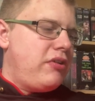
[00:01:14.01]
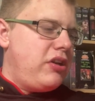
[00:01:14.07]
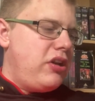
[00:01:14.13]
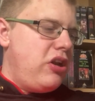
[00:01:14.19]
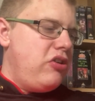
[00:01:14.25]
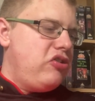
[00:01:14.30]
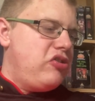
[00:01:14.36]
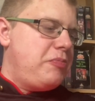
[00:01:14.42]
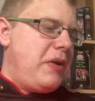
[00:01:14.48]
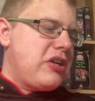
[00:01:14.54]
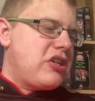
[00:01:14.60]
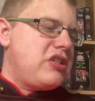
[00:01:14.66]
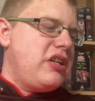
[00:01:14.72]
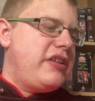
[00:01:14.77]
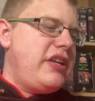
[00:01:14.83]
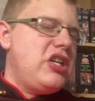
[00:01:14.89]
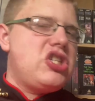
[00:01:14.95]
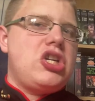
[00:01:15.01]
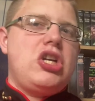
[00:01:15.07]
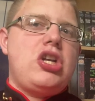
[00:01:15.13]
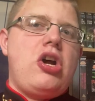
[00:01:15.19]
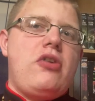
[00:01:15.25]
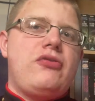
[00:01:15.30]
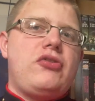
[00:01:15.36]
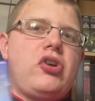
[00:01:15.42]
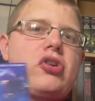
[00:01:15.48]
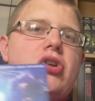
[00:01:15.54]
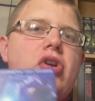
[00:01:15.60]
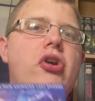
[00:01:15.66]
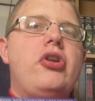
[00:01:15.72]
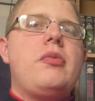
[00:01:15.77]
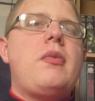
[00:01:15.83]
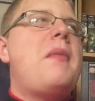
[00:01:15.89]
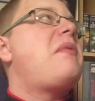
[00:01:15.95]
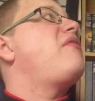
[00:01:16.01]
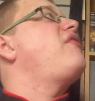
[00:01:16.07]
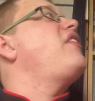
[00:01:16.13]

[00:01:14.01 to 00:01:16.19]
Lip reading: new special edition of Doctor Who, The Web of